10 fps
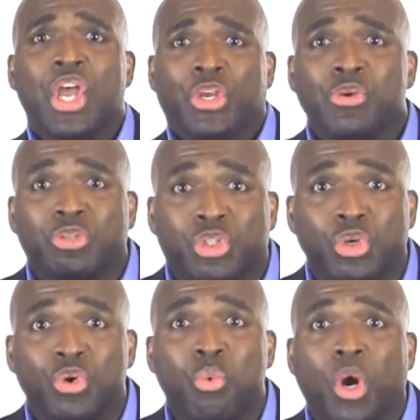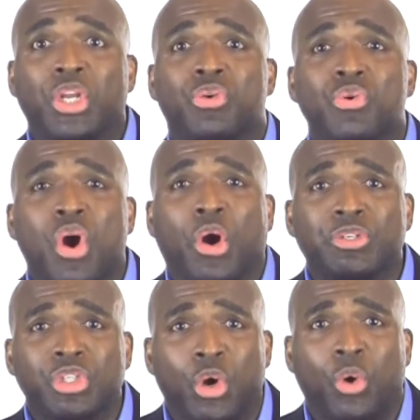You do what you
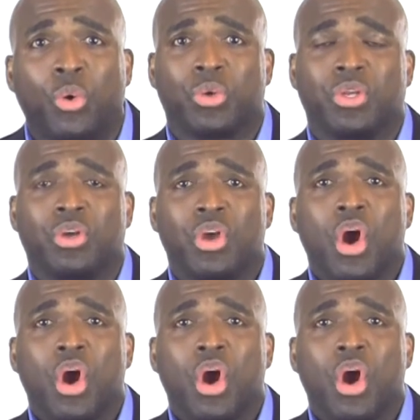are told,